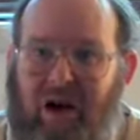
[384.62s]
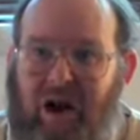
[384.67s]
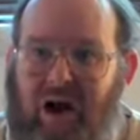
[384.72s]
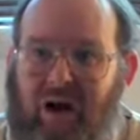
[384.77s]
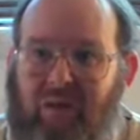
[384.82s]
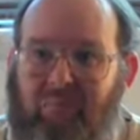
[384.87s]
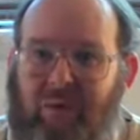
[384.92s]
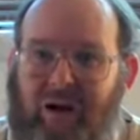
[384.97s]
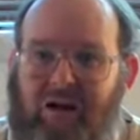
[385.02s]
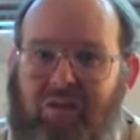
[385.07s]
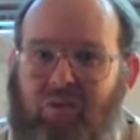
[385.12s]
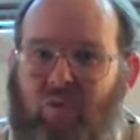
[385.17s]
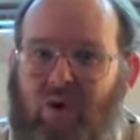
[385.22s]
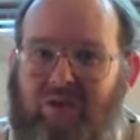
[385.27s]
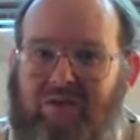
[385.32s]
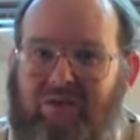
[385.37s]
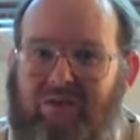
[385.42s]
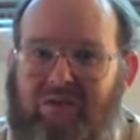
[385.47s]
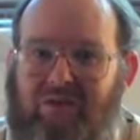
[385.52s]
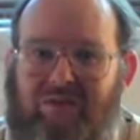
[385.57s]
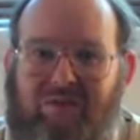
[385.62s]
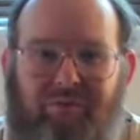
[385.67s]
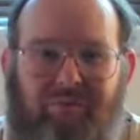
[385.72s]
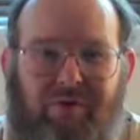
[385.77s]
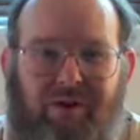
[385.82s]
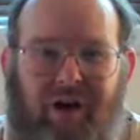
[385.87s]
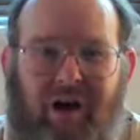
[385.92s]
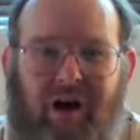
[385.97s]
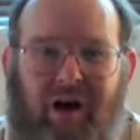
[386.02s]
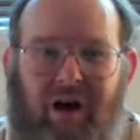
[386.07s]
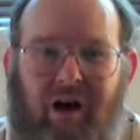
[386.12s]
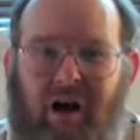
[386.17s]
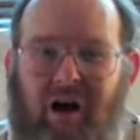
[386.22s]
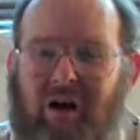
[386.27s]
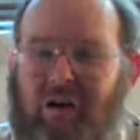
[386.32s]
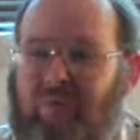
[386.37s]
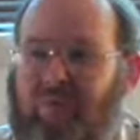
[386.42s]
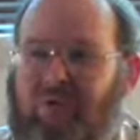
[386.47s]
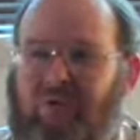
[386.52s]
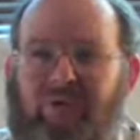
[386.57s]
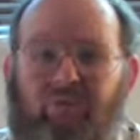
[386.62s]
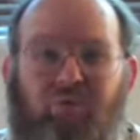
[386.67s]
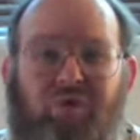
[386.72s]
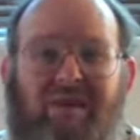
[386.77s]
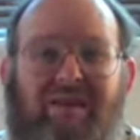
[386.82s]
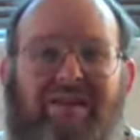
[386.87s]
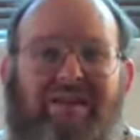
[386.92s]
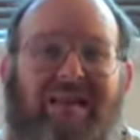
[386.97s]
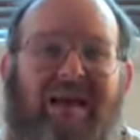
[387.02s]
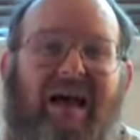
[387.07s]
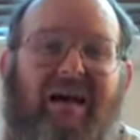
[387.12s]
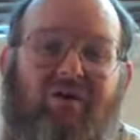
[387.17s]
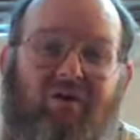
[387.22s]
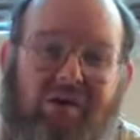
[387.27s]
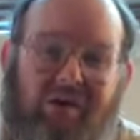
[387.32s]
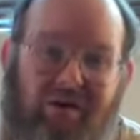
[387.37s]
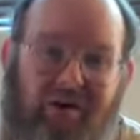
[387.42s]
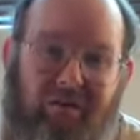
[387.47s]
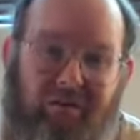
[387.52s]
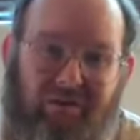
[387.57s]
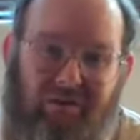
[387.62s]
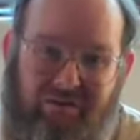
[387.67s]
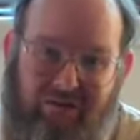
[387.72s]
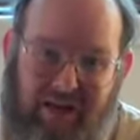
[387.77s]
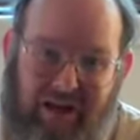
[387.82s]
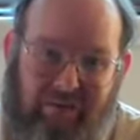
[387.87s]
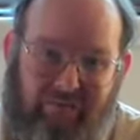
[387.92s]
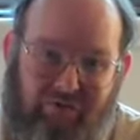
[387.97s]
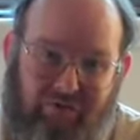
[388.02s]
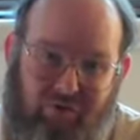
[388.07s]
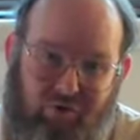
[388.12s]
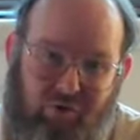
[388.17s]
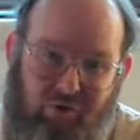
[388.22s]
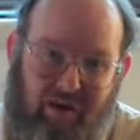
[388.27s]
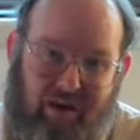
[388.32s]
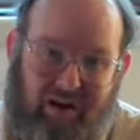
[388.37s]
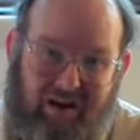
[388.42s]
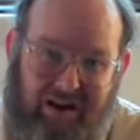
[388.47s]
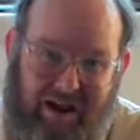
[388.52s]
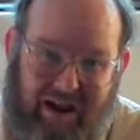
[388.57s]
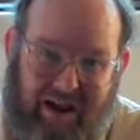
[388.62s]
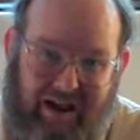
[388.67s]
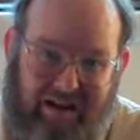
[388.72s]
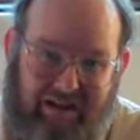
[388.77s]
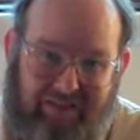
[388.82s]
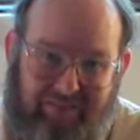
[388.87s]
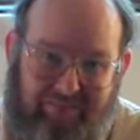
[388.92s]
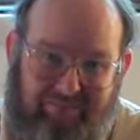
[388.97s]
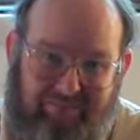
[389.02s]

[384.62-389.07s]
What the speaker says: but it wasn't simply a complete retelling of the same story again.